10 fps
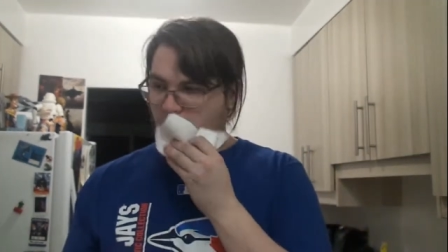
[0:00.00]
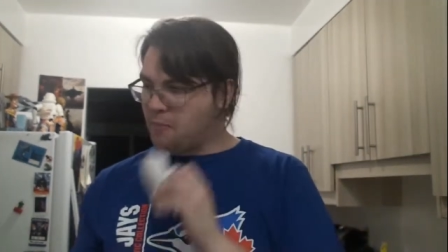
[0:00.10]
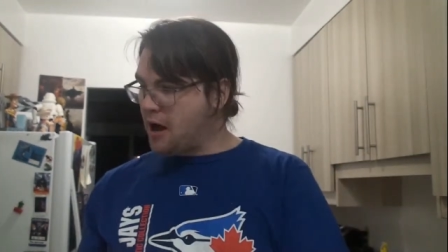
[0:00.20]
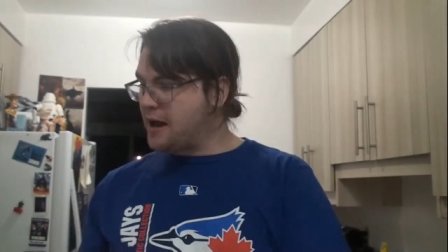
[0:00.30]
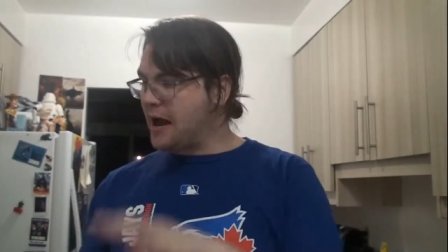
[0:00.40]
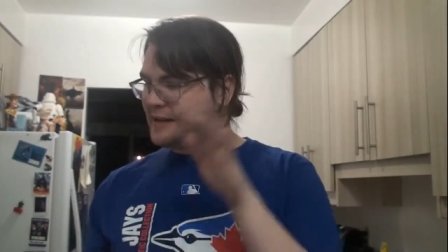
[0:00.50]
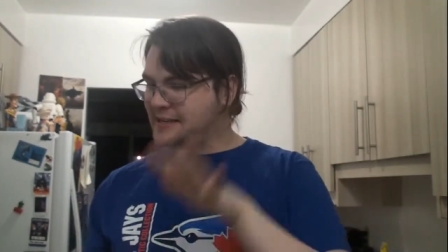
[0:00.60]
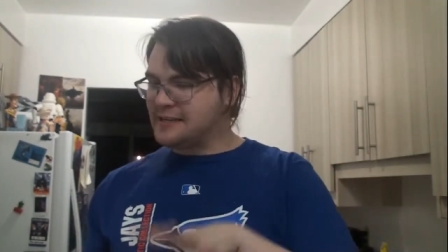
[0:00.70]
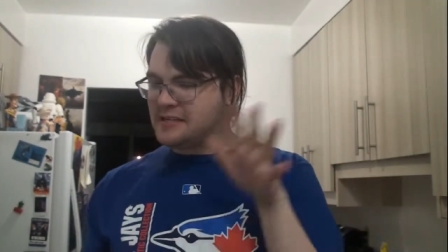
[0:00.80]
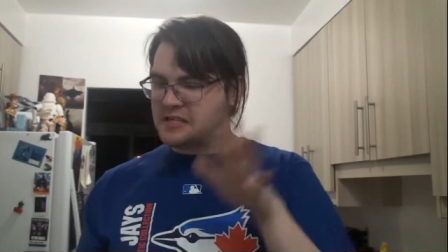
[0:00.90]
But I
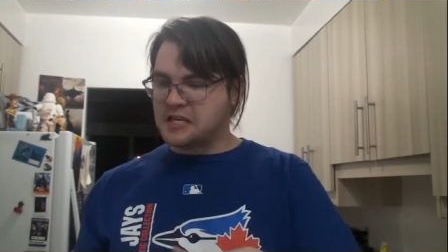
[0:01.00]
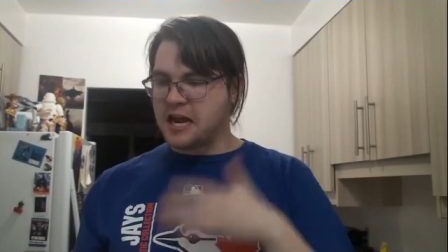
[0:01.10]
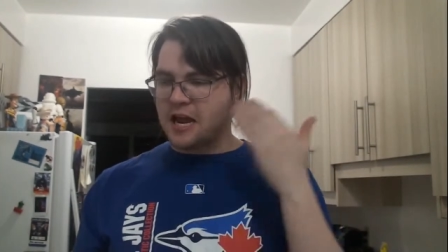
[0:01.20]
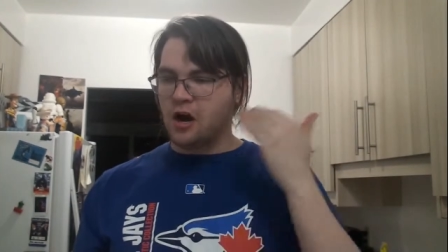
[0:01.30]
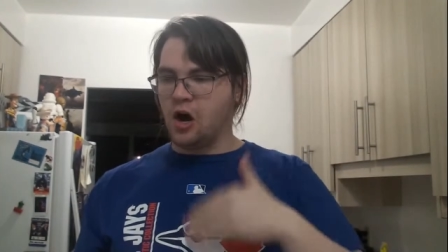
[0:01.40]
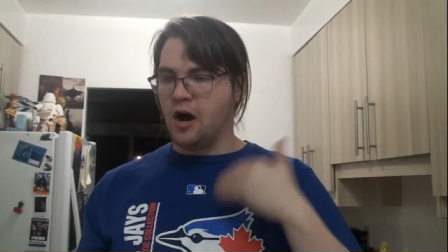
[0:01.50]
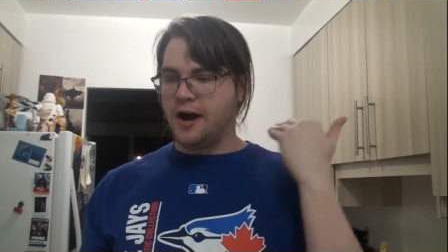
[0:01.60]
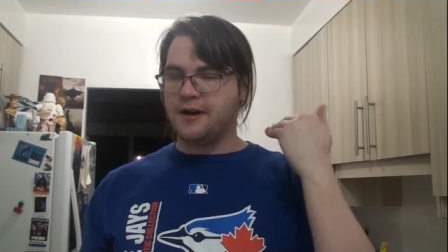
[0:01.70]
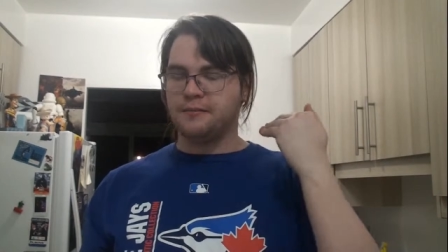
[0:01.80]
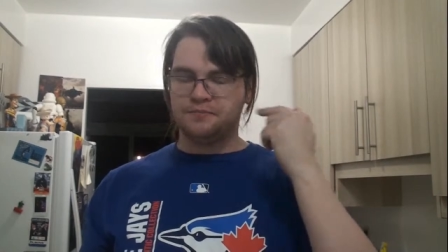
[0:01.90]
did see
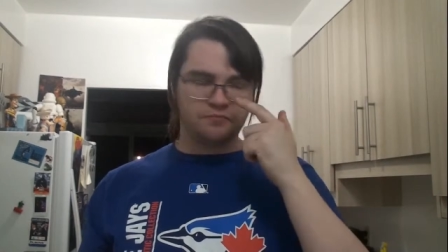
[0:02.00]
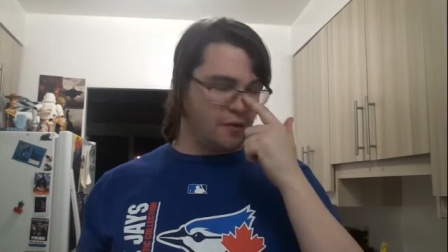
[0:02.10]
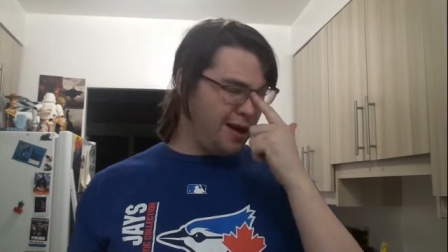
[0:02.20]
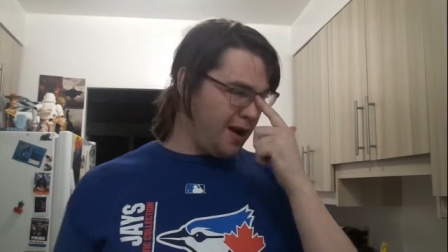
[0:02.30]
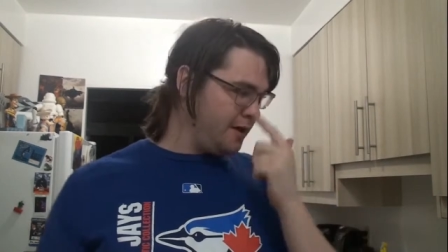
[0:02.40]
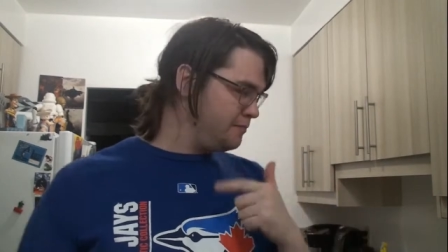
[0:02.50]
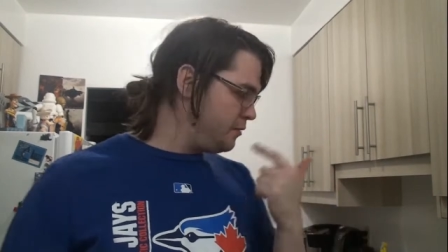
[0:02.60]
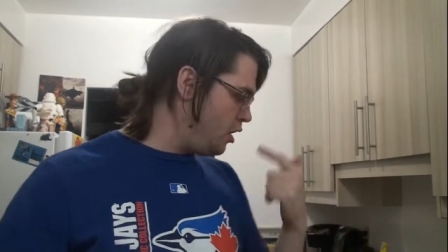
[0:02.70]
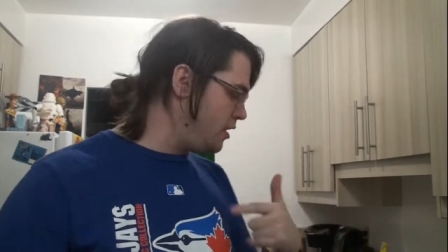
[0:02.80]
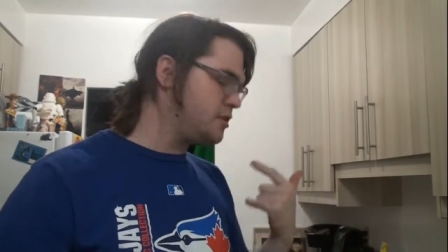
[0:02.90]
on
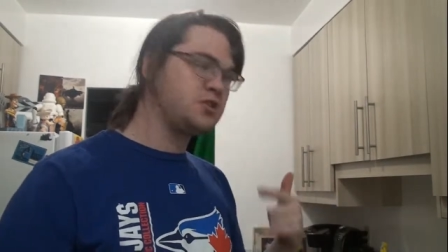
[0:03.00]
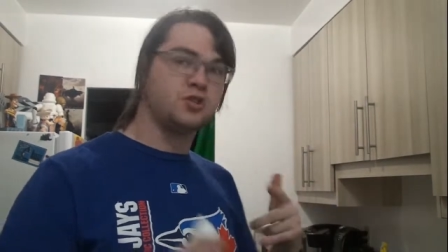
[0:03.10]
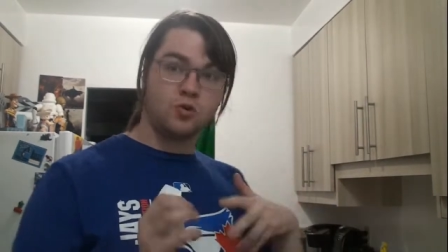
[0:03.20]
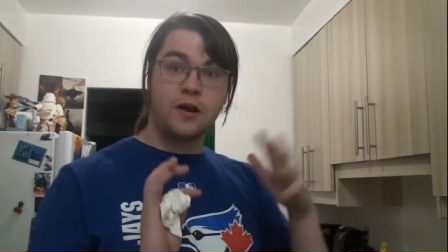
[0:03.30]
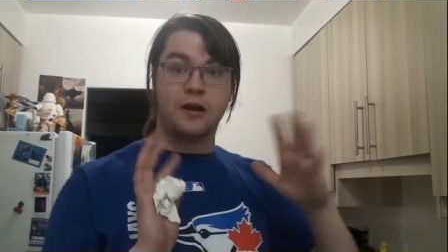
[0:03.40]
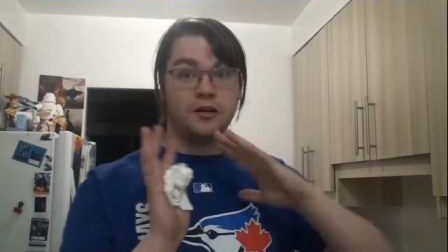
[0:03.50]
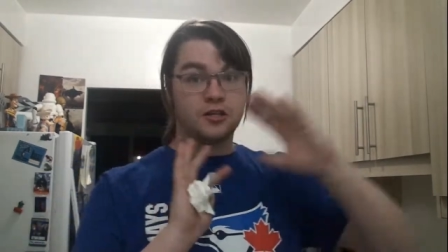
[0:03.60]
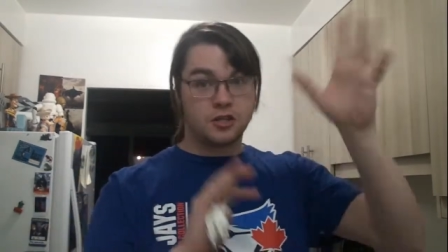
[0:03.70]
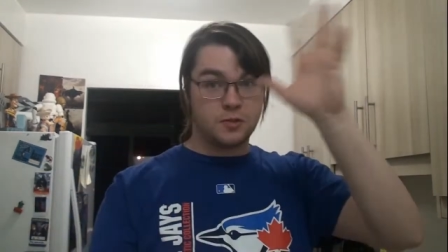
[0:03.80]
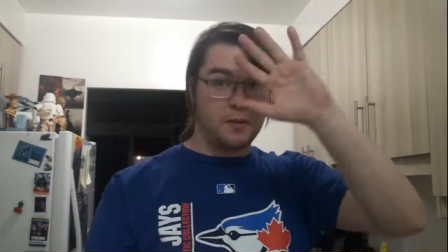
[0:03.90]
um, on the screen, on
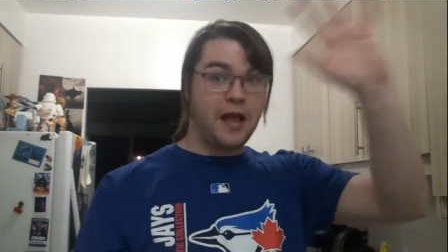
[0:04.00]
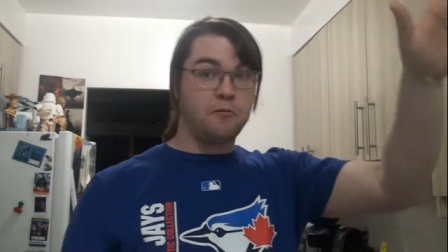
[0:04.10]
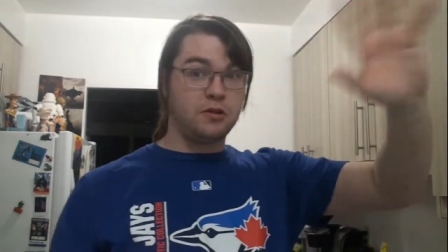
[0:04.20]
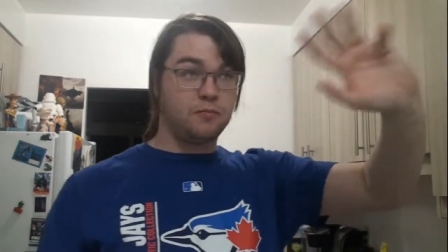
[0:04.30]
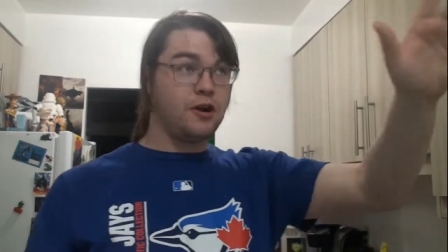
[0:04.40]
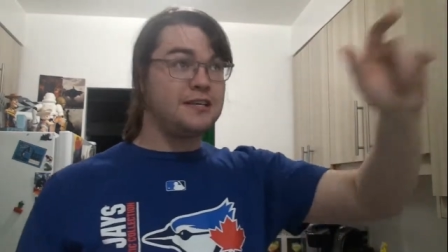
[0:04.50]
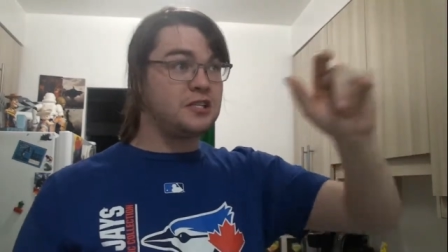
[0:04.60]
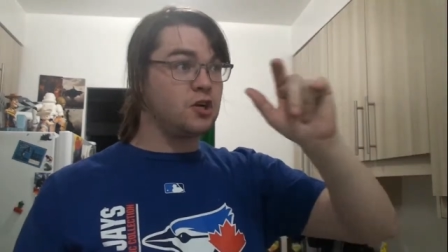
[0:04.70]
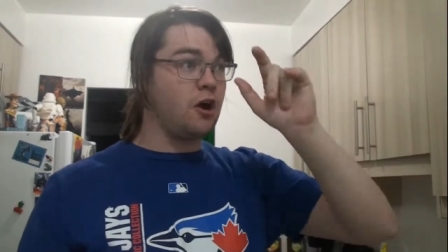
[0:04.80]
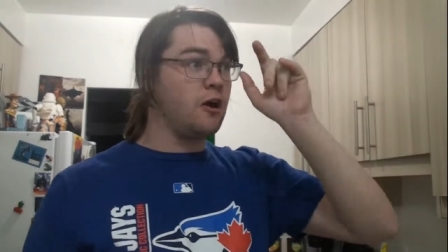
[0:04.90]
the display where the
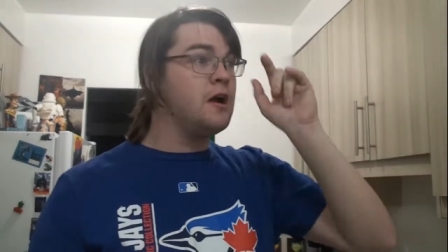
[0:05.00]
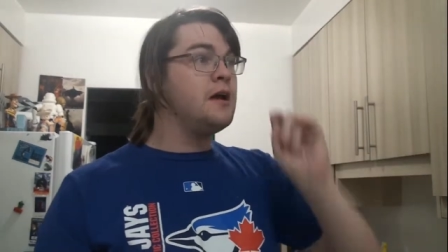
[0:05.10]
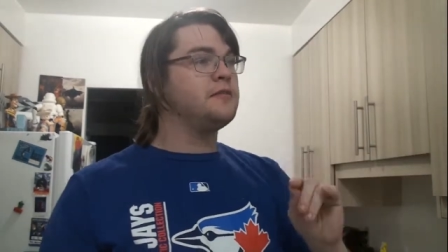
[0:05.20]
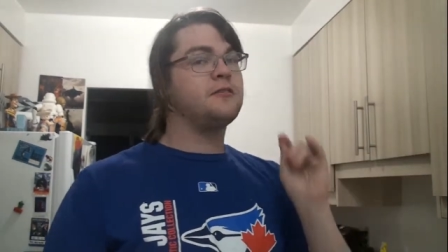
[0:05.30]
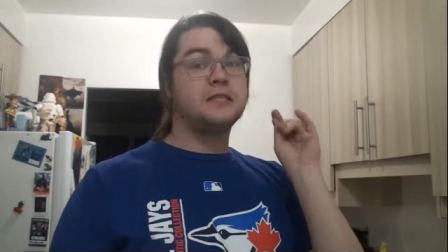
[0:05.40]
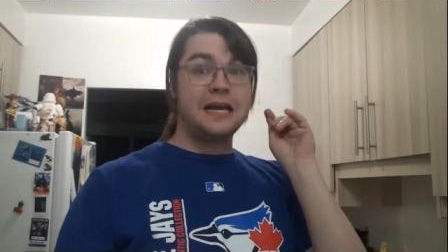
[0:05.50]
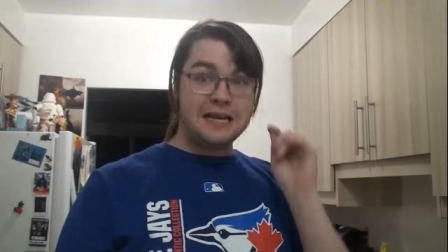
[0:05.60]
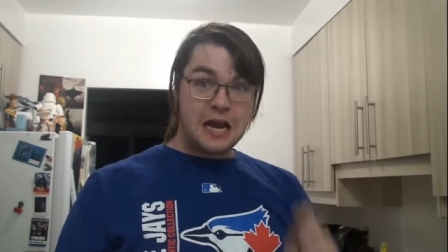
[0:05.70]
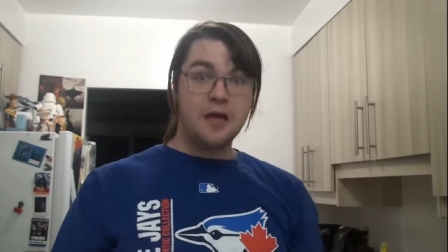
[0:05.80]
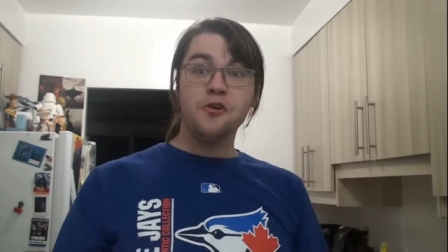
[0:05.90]
prices are, there's
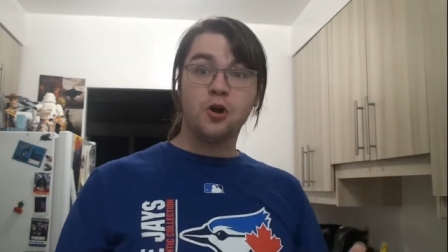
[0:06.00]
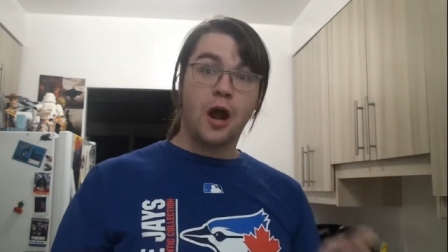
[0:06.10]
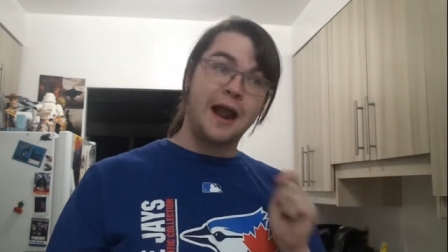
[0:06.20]
another